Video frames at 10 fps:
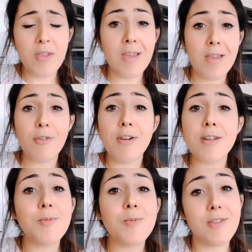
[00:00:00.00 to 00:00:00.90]

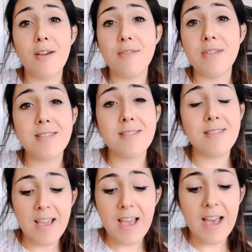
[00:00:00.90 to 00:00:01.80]
incredible service,
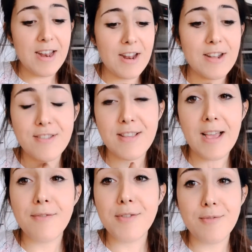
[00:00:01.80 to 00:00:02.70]
and I just
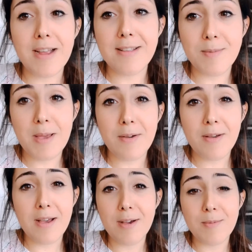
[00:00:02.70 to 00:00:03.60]
have to rant about
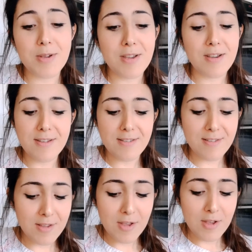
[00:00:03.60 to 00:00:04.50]
her
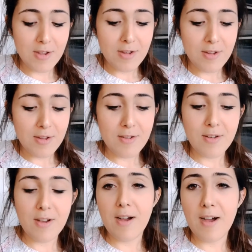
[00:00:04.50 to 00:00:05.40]
because
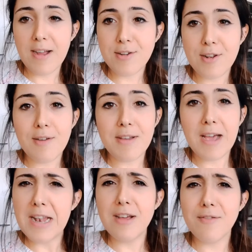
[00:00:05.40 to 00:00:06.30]
I just love it.
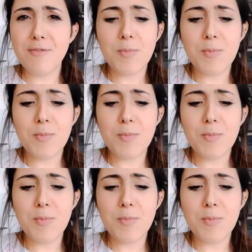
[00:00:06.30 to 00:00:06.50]
I love the